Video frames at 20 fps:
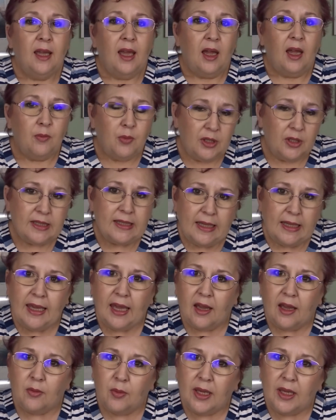and we'll see
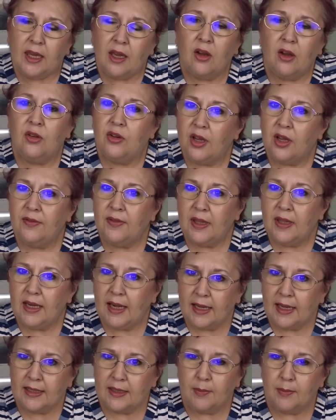how we get on over the
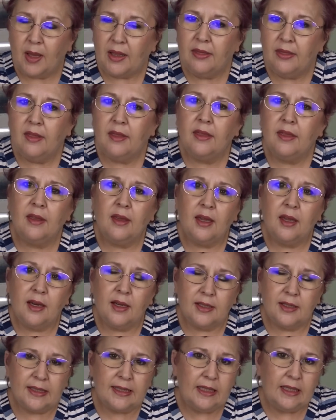next month, and
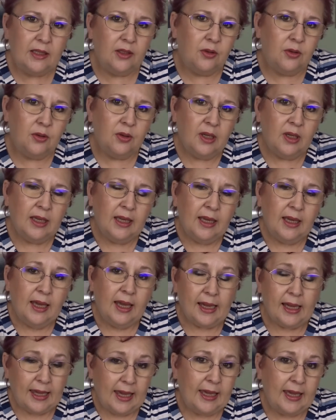I'll see you
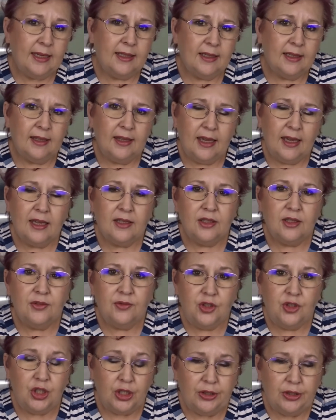again at the end
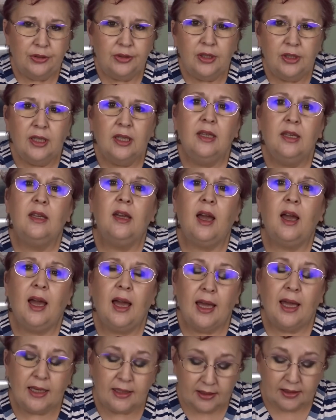of June,
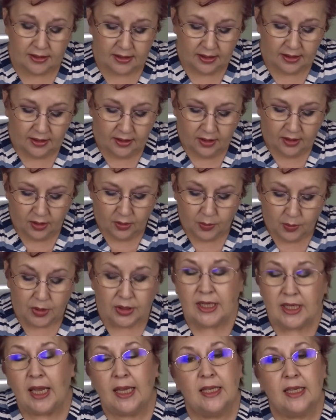and we'll
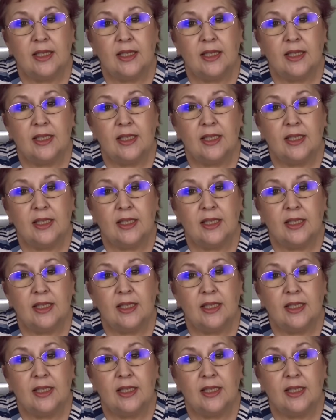take